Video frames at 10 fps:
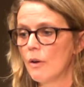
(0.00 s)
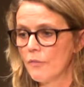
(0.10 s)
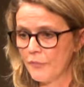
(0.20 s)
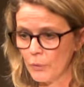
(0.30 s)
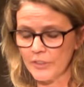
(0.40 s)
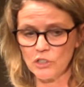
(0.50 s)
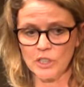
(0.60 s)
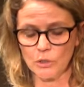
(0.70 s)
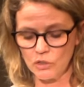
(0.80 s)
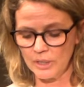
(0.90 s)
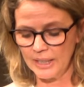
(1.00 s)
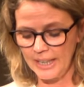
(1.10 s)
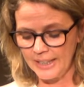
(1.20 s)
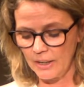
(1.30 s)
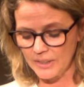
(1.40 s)
for the children
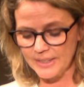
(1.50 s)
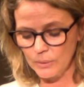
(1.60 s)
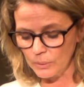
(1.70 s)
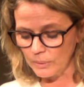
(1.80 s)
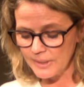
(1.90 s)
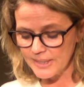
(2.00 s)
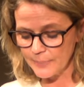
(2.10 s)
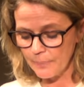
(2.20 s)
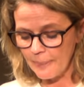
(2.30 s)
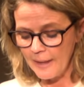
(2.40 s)
in our schools.